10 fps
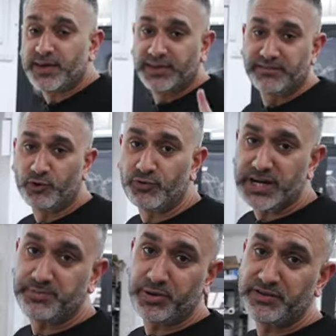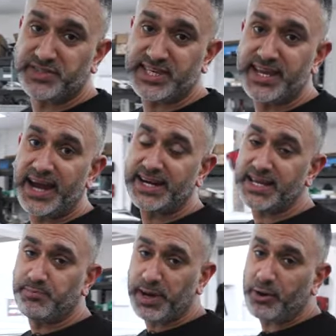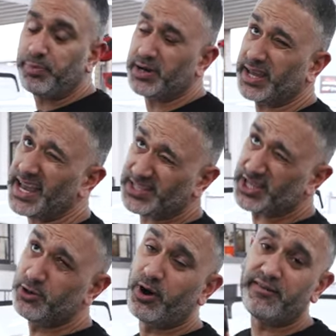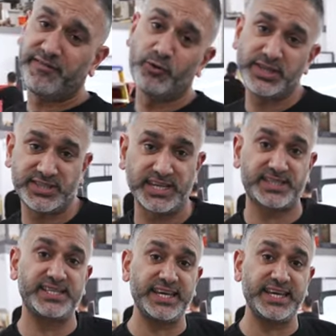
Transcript: They've already previously had a Blaupunkt SQR46